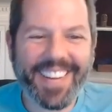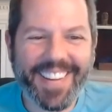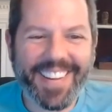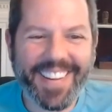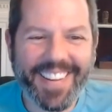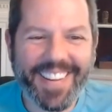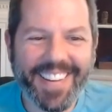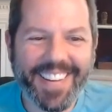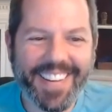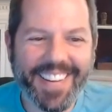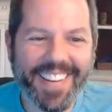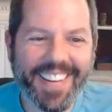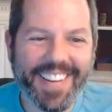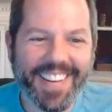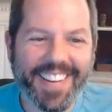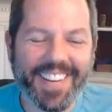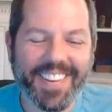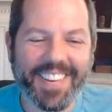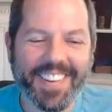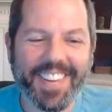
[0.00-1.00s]

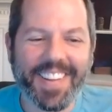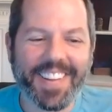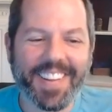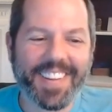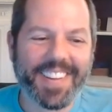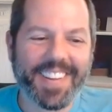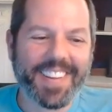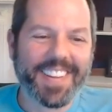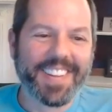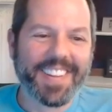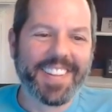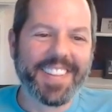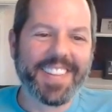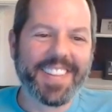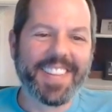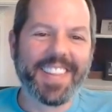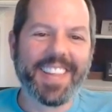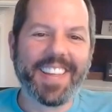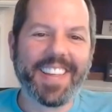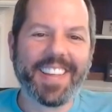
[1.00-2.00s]

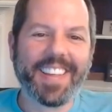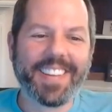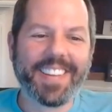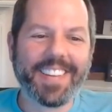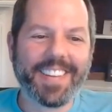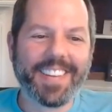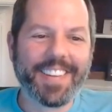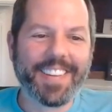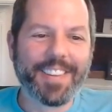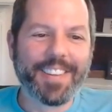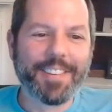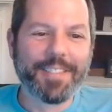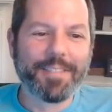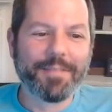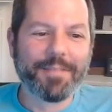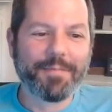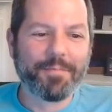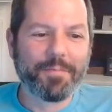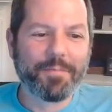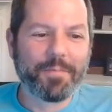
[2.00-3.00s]

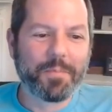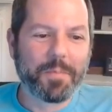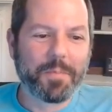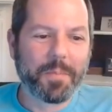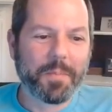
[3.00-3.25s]
This person isn't speaking.